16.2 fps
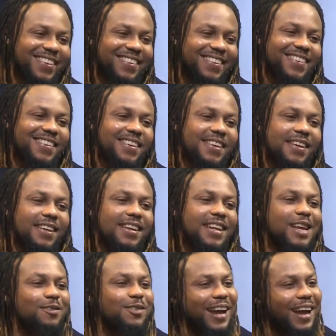Said,
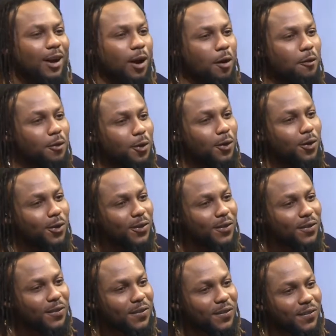I'm tired. It's just an
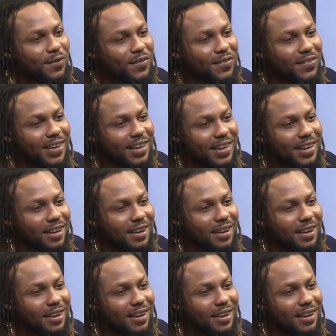interesting. Yeah, it's an interesting.